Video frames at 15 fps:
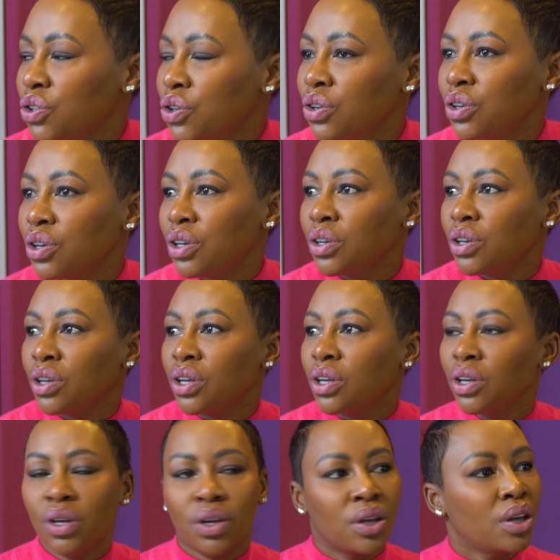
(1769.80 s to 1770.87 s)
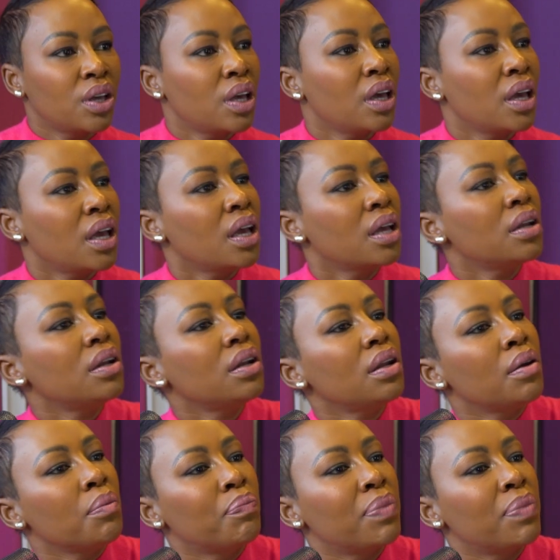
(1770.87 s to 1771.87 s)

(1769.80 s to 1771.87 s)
allow yourself to make mistakes.